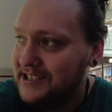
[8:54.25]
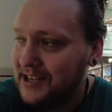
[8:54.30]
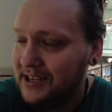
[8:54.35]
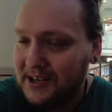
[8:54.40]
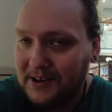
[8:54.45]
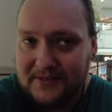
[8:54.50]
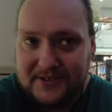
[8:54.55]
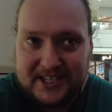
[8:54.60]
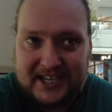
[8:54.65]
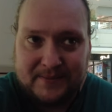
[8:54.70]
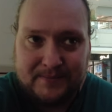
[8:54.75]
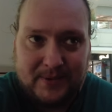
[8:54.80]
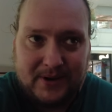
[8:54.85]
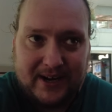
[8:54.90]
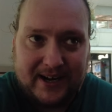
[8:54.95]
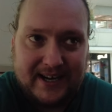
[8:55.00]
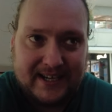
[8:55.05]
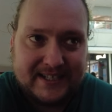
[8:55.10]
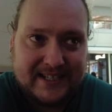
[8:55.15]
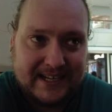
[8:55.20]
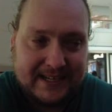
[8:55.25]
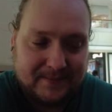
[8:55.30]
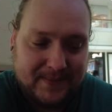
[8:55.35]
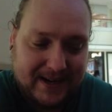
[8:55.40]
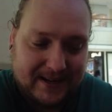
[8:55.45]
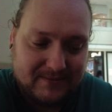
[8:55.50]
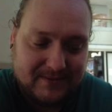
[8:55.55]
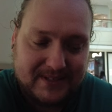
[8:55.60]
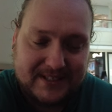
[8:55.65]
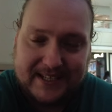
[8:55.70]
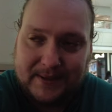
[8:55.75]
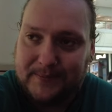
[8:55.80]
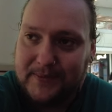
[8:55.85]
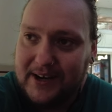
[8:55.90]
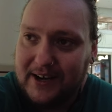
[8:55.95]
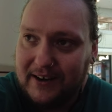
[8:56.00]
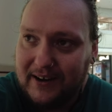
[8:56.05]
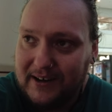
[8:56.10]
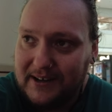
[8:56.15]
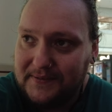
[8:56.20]
Like, obviously you can buy a £10 SIM
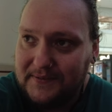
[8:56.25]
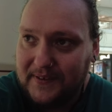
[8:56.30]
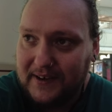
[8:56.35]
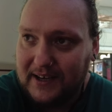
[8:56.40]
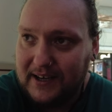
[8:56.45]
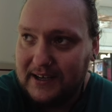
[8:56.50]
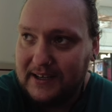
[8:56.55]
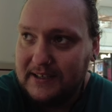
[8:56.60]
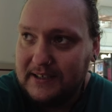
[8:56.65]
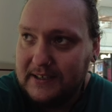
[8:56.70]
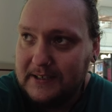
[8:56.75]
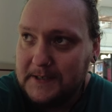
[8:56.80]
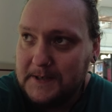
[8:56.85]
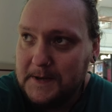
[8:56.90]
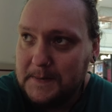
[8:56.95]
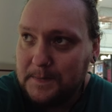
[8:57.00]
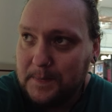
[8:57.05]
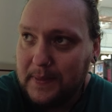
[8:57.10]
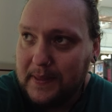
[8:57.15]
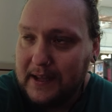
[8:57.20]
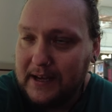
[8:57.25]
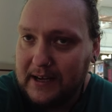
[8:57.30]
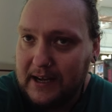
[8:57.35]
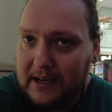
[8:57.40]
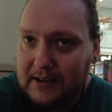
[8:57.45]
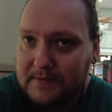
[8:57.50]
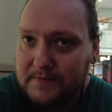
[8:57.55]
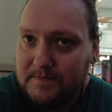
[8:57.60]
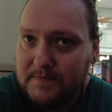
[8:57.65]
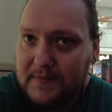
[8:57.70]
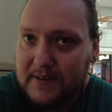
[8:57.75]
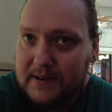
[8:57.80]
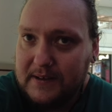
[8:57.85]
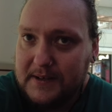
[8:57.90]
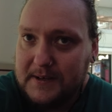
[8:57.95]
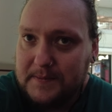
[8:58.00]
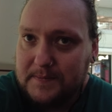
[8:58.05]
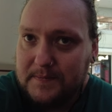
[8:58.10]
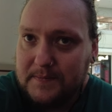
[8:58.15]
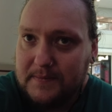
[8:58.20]
card for, you know,
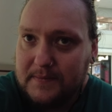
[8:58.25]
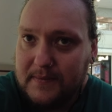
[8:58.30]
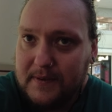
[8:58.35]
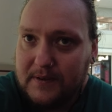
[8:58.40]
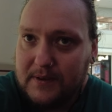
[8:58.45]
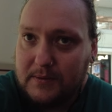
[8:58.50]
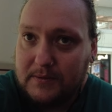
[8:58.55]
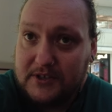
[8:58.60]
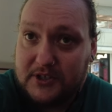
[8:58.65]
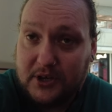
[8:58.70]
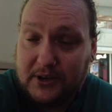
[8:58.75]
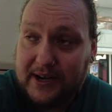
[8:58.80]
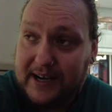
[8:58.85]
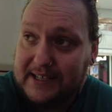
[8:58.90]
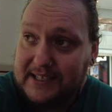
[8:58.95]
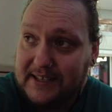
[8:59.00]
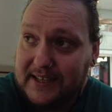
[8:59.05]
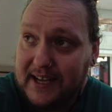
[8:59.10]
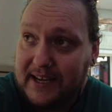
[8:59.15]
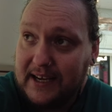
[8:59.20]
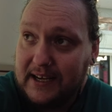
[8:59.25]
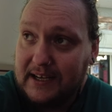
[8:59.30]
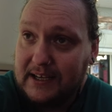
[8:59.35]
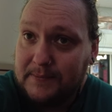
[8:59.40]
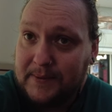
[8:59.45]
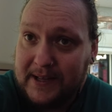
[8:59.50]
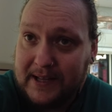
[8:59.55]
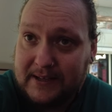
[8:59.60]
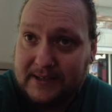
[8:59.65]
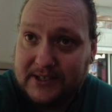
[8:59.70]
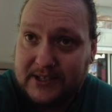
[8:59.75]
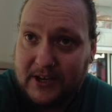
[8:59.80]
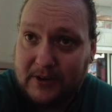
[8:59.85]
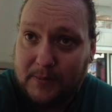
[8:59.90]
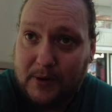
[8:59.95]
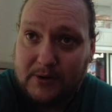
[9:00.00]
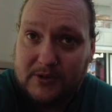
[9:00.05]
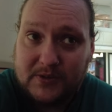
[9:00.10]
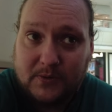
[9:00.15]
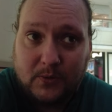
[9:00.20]
2 gigs of data, but then 2
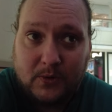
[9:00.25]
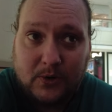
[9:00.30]
bottles of